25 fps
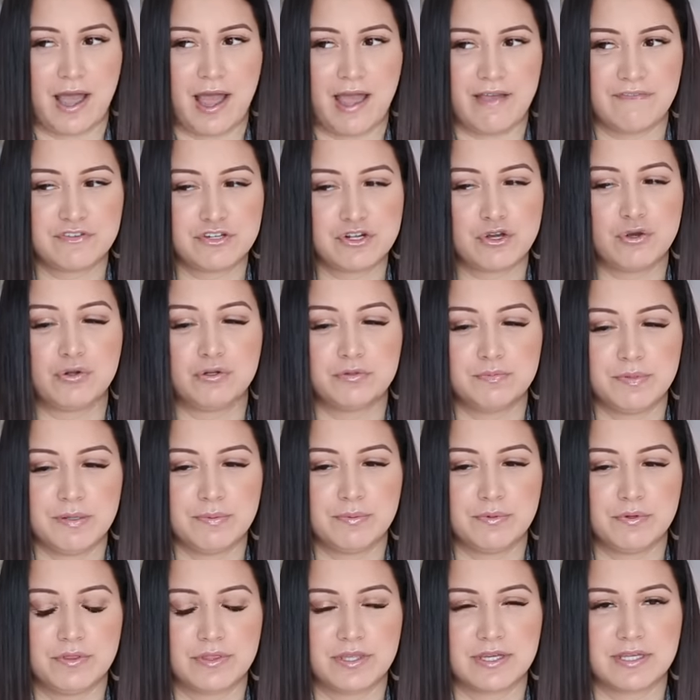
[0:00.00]
I've told
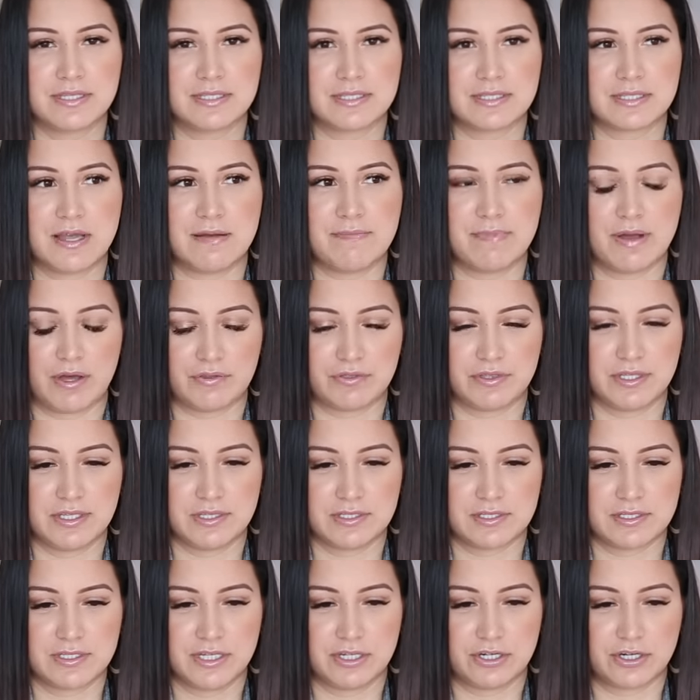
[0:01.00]
people this about
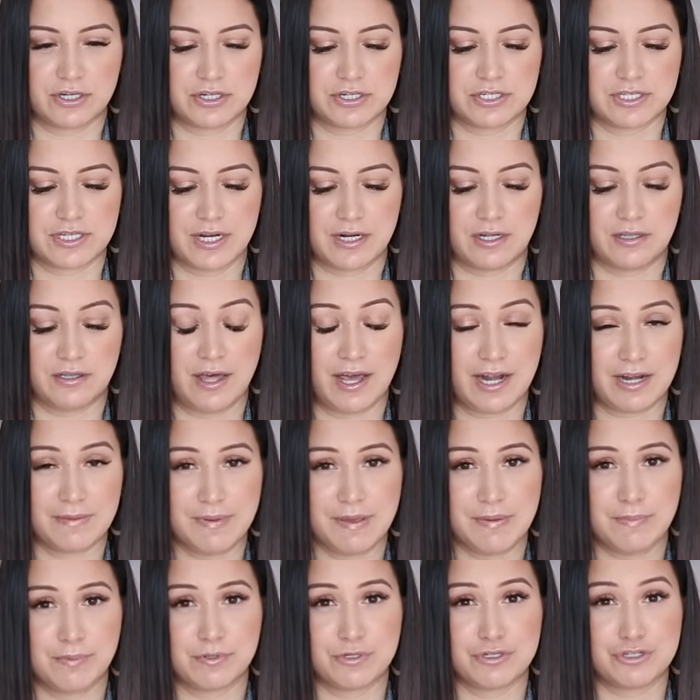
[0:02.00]
these sneakers and a lot of
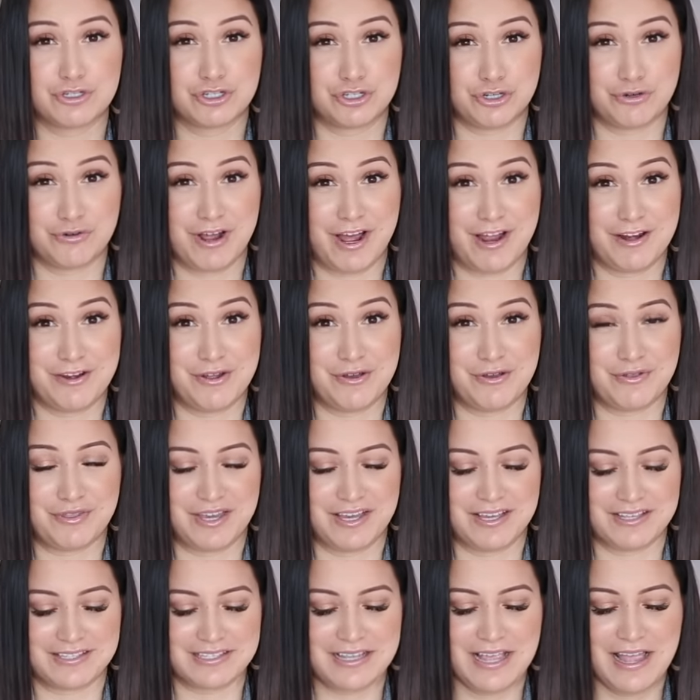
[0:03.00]
people do not know
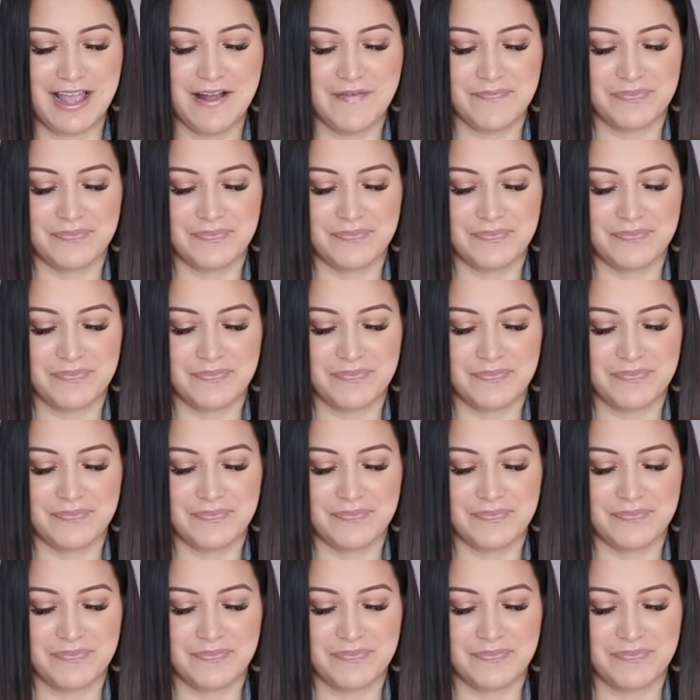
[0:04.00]
this.